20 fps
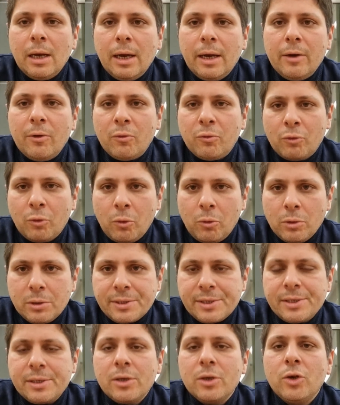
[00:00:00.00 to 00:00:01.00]
Of
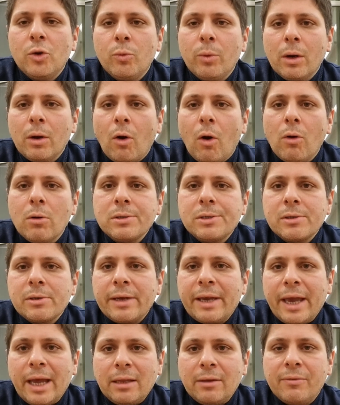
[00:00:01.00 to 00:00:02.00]
course, you will also
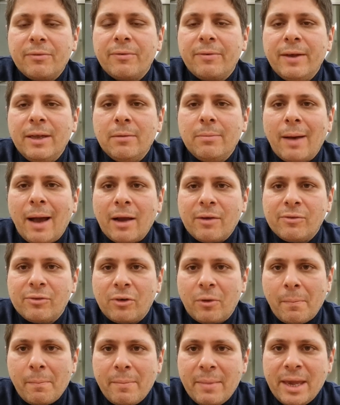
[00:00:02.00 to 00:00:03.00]
get feedback
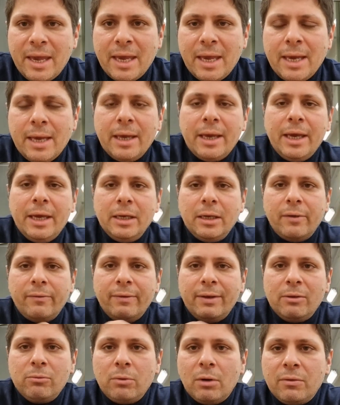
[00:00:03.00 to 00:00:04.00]
from me,
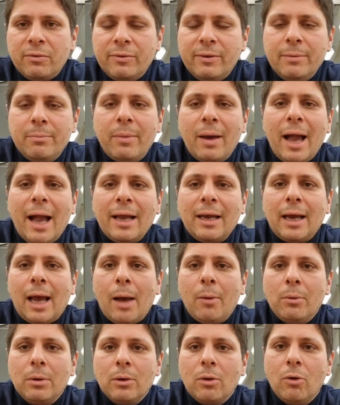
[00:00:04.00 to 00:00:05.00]
individual feedback. I
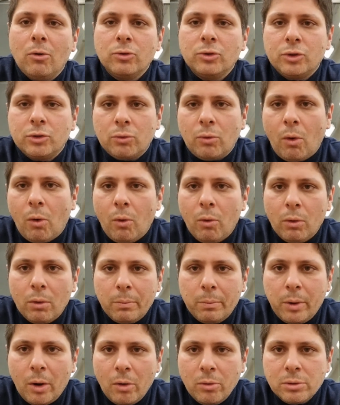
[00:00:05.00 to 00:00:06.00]
will go through all
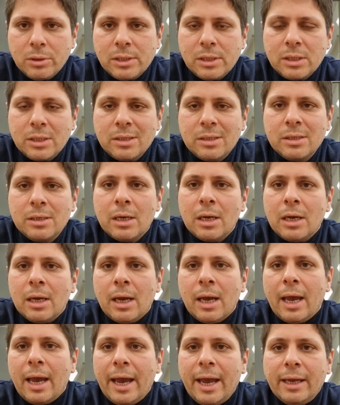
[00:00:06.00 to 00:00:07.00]
posts
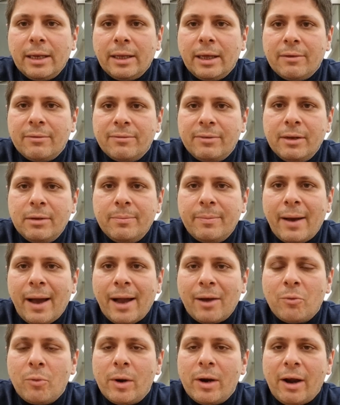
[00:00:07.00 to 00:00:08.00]
and give
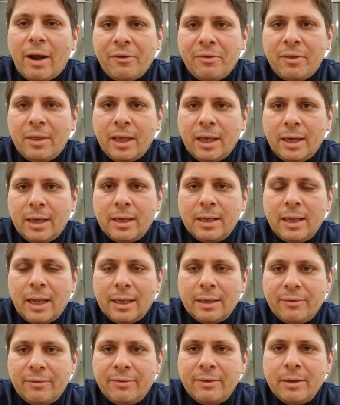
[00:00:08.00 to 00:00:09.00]
feedback where I think
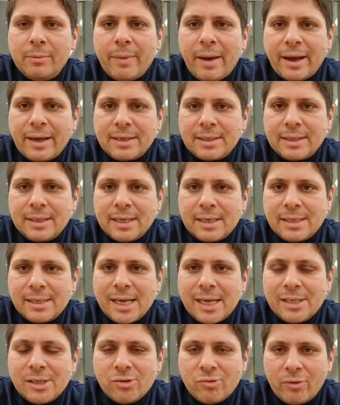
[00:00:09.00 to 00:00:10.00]
that feedback is
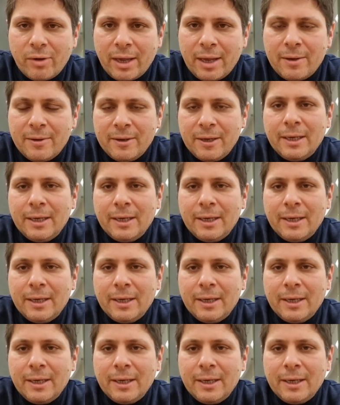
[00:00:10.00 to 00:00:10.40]
necessary.